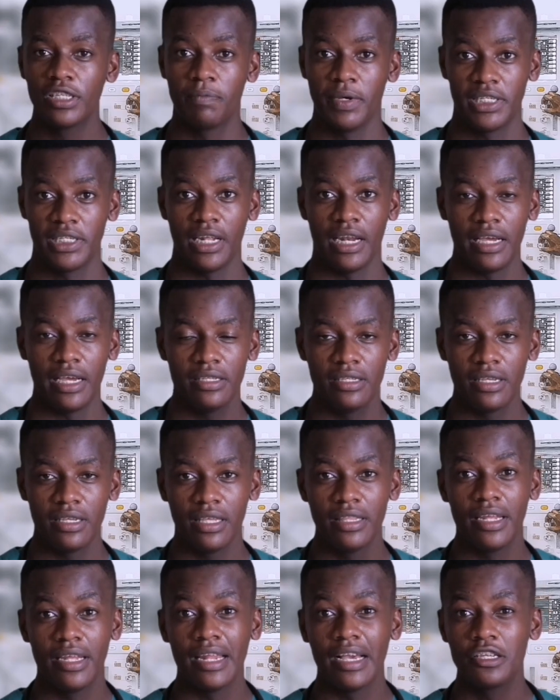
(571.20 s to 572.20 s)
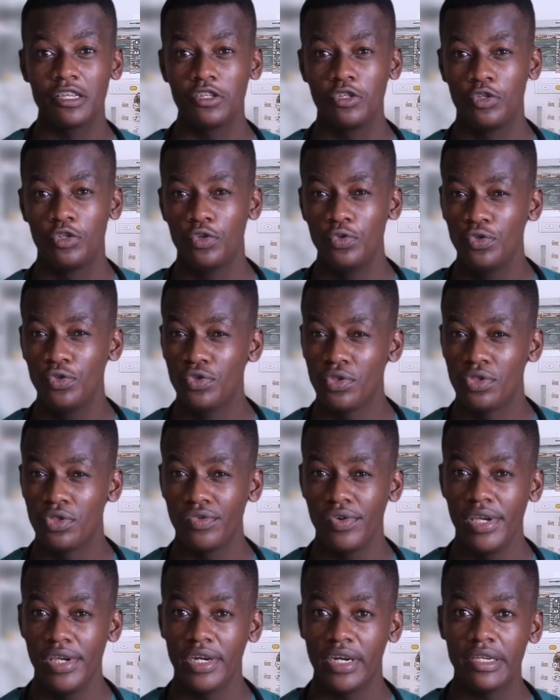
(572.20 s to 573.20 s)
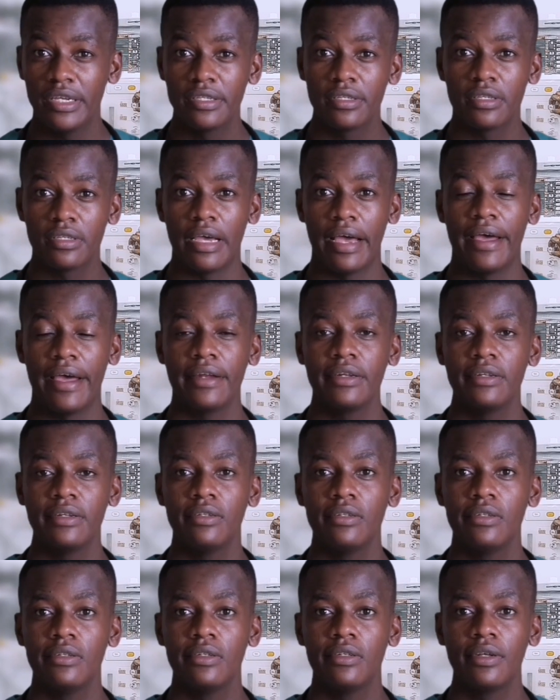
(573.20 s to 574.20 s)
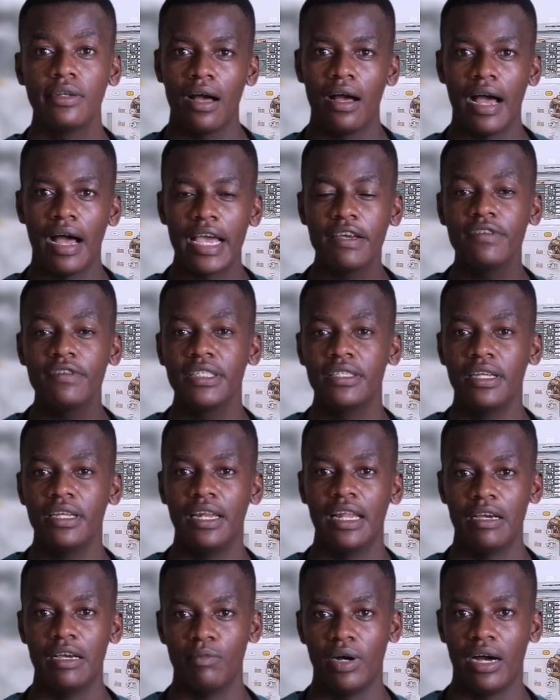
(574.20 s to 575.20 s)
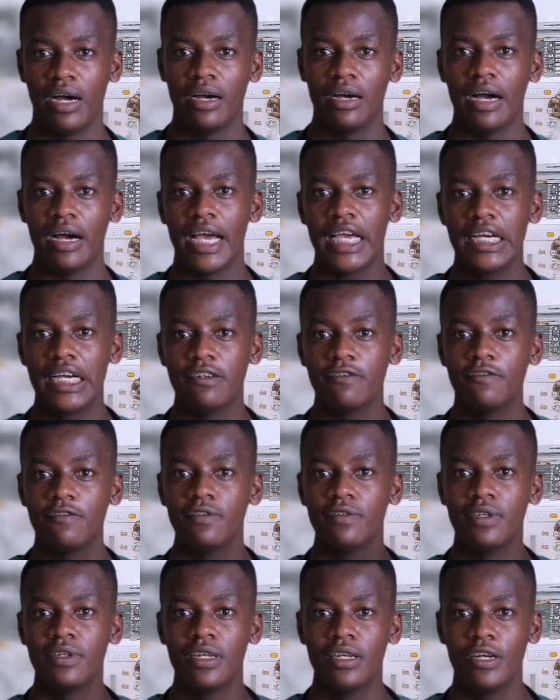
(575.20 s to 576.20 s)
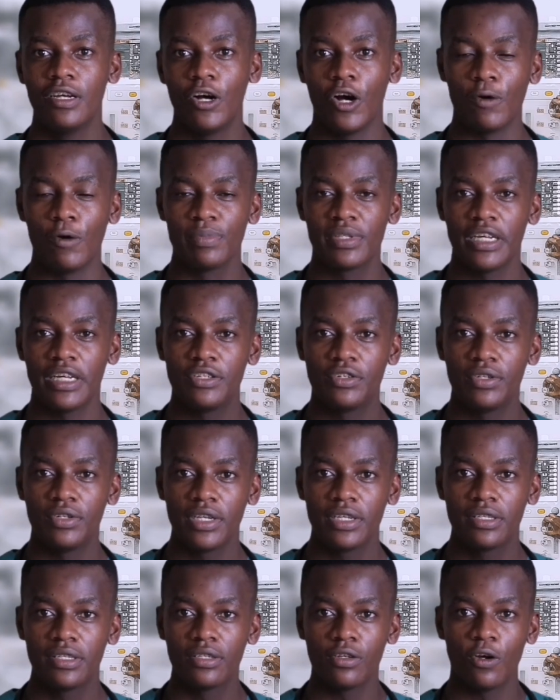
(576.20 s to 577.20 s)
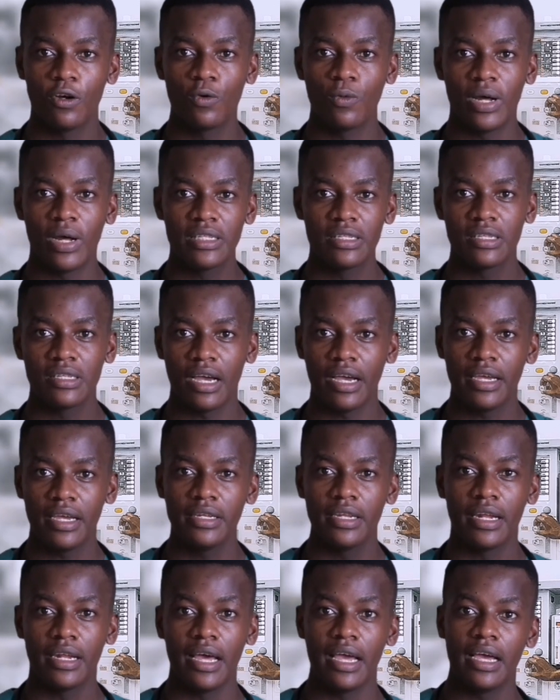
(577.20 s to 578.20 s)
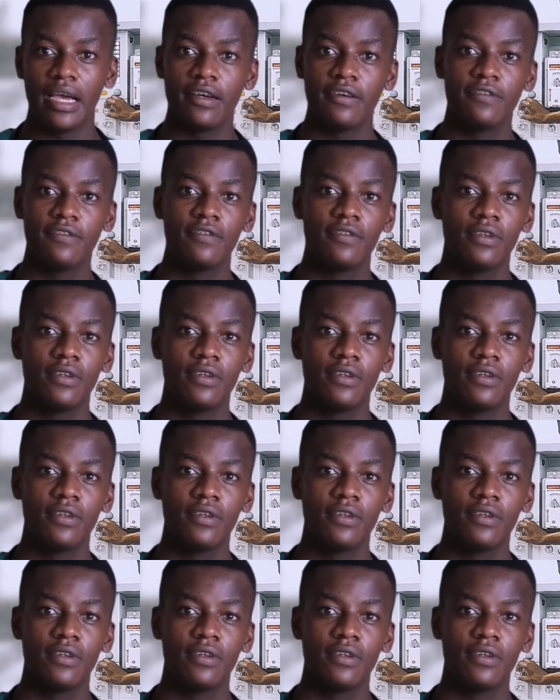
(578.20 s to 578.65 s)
specializing the next 2 to 3 years, and I have a dilemma. I have obstetrics on one side and I have